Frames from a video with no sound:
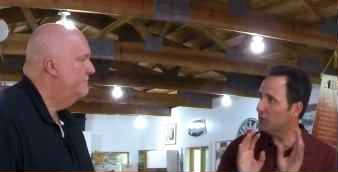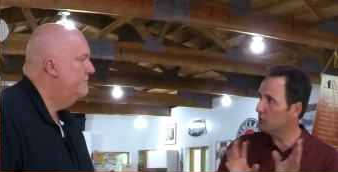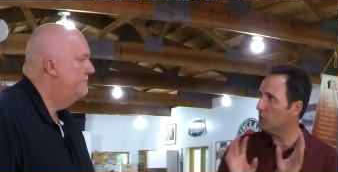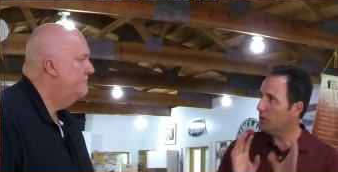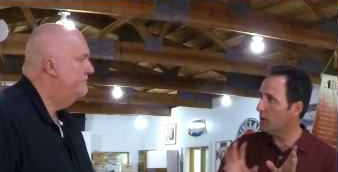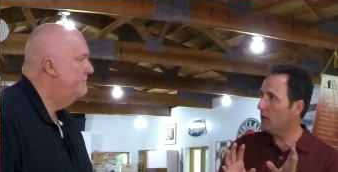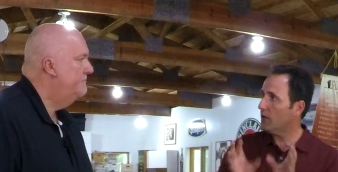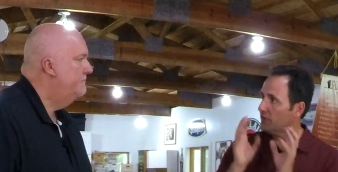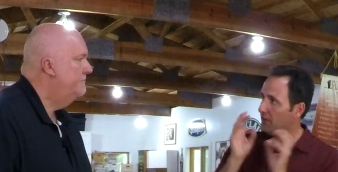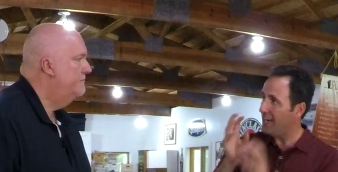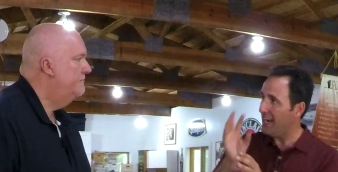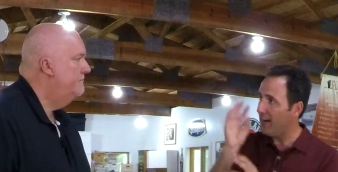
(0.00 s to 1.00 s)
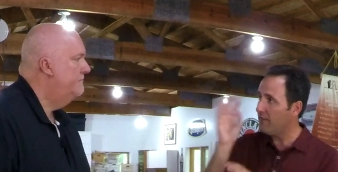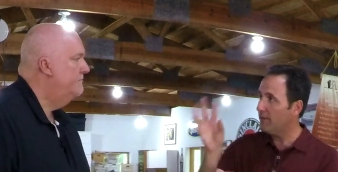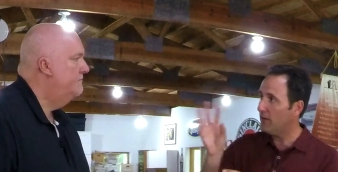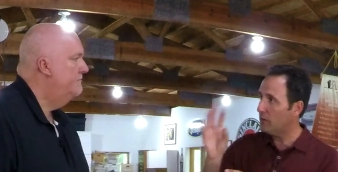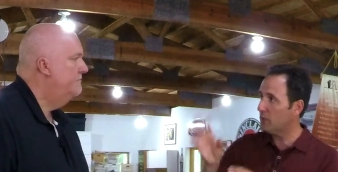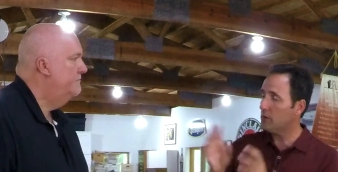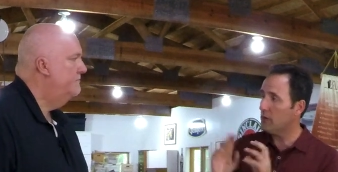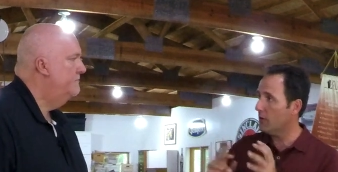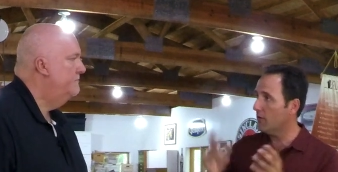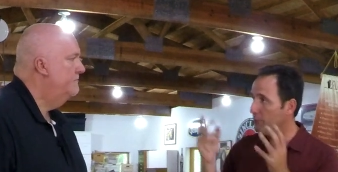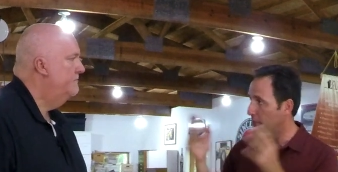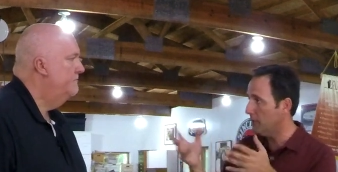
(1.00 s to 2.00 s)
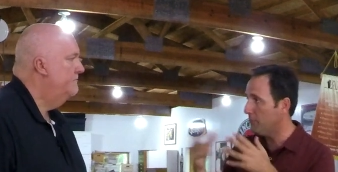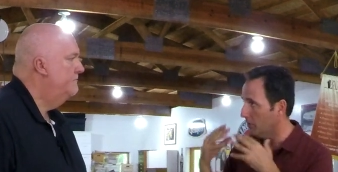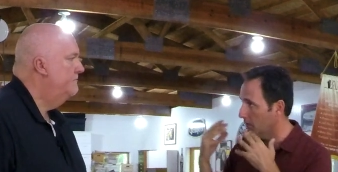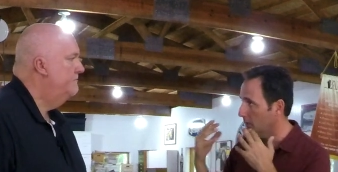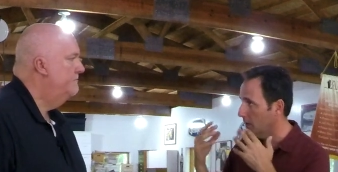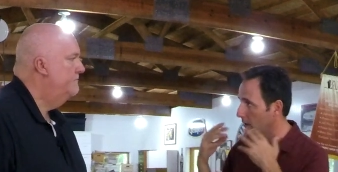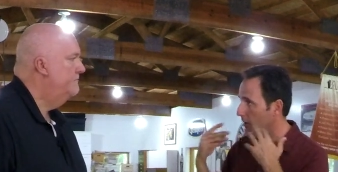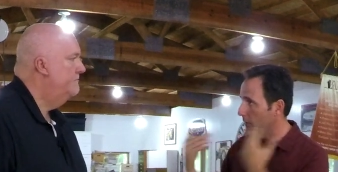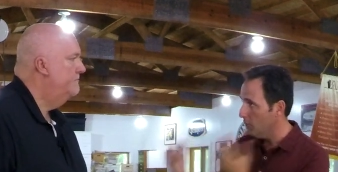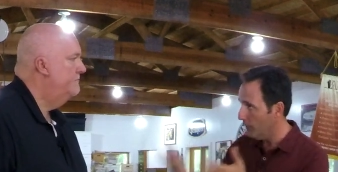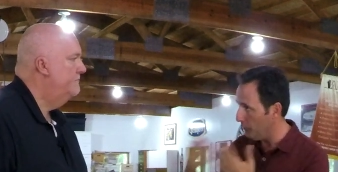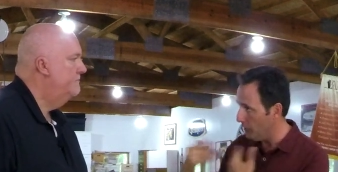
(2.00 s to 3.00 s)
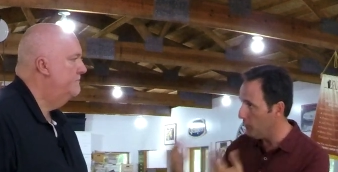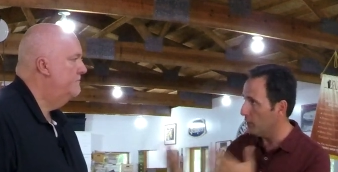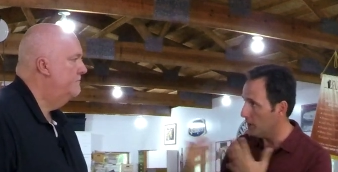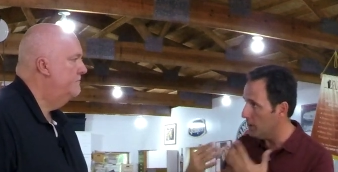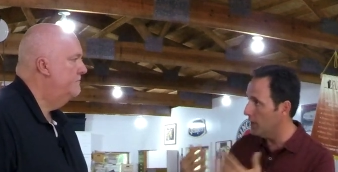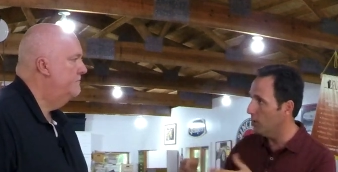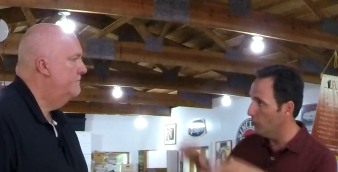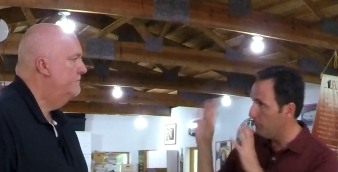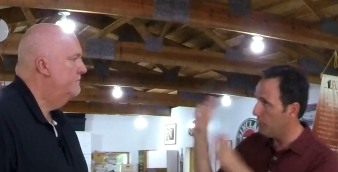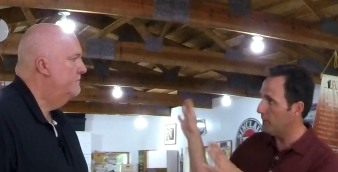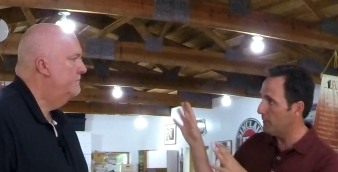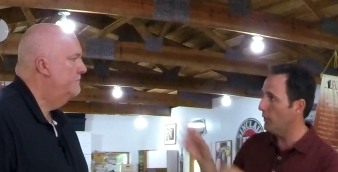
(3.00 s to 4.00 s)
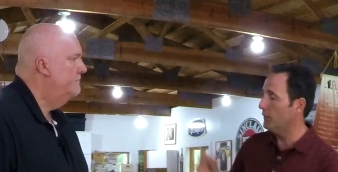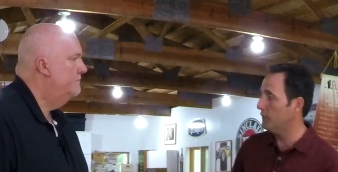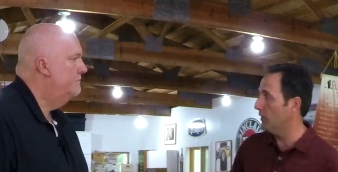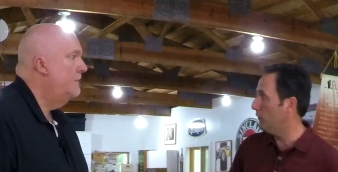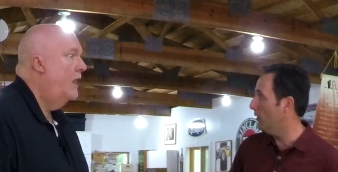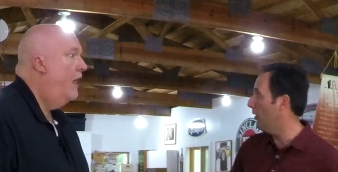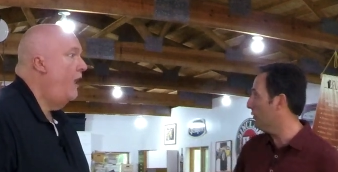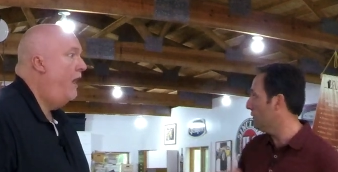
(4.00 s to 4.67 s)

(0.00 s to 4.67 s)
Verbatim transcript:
Speaker 1: to a car? Does it add value to a car if people, when we were young, we put the poster on the wall, and you